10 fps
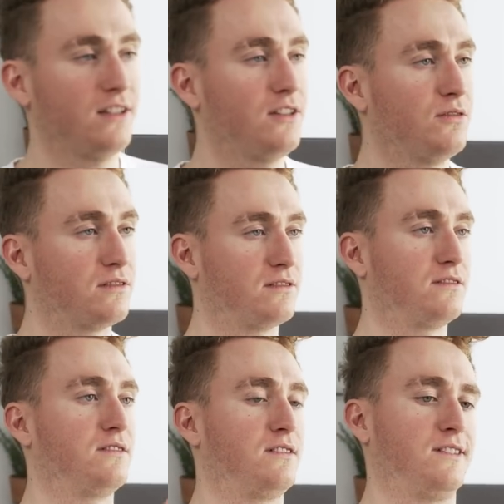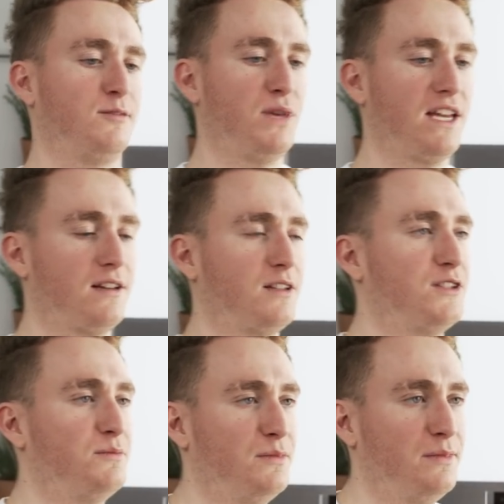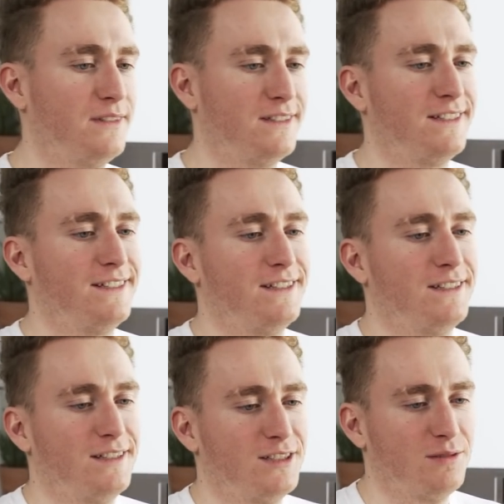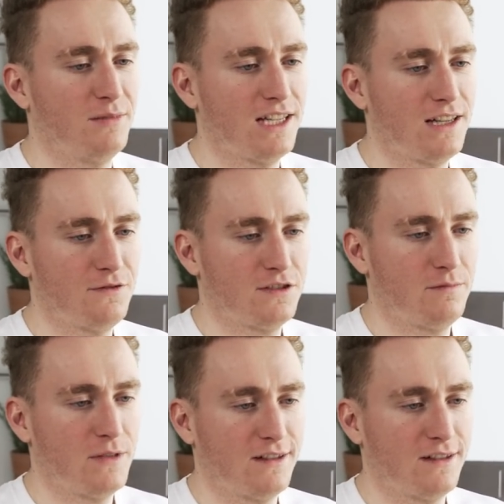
can you pick some leaves for me?